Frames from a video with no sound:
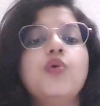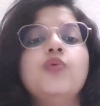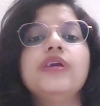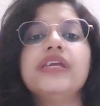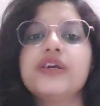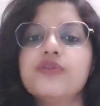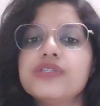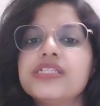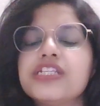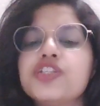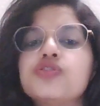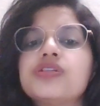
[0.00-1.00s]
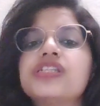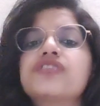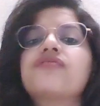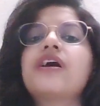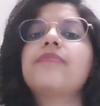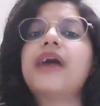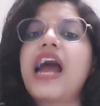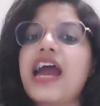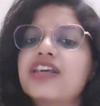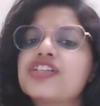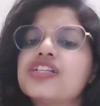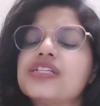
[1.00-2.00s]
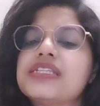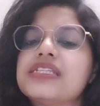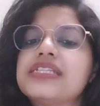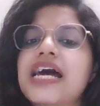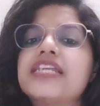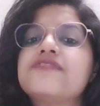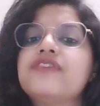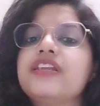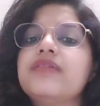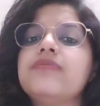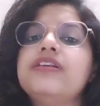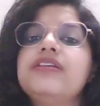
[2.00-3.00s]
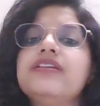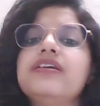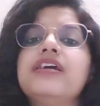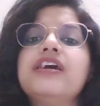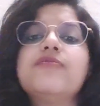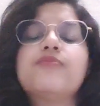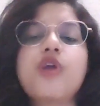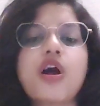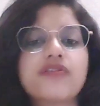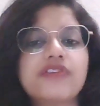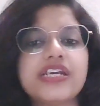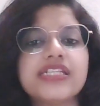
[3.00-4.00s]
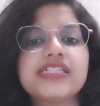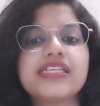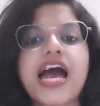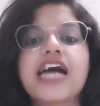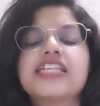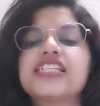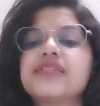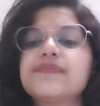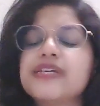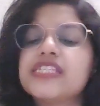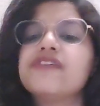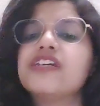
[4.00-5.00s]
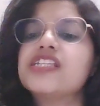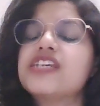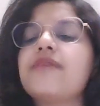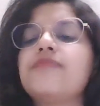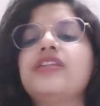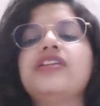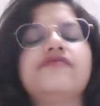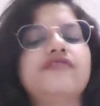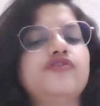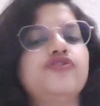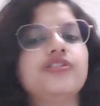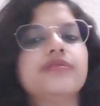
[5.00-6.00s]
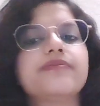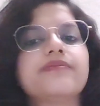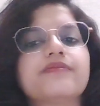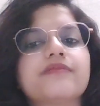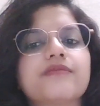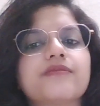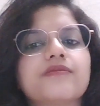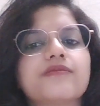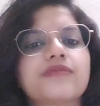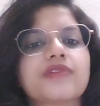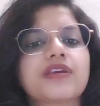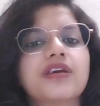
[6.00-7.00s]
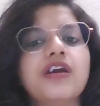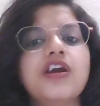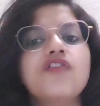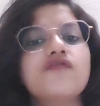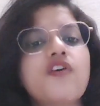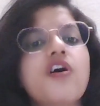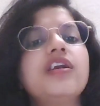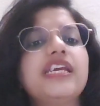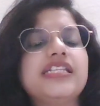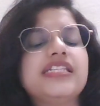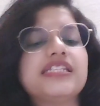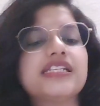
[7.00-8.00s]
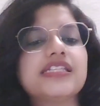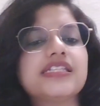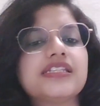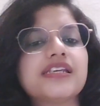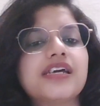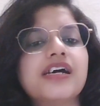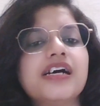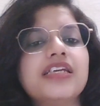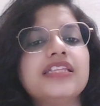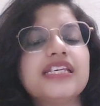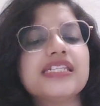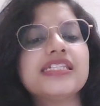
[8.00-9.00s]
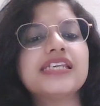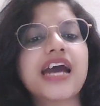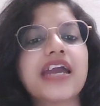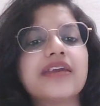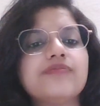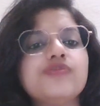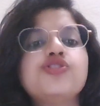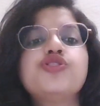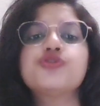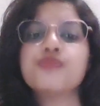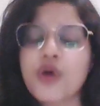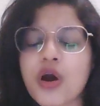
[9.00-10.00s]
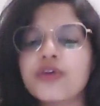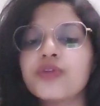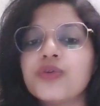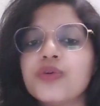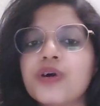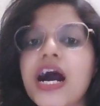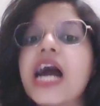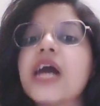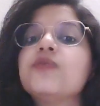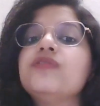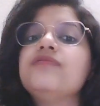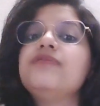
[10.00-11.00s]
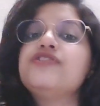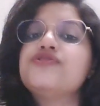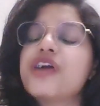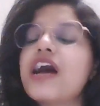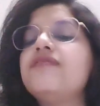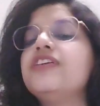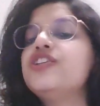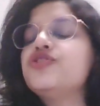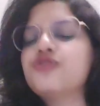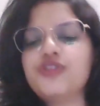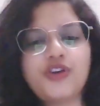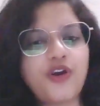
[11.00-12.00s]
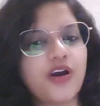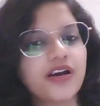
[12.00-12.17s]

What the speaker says: We use it to describe actions that will be in progress at a specific time in the future. For instance, this time, tomorrow, I will be traveling to you.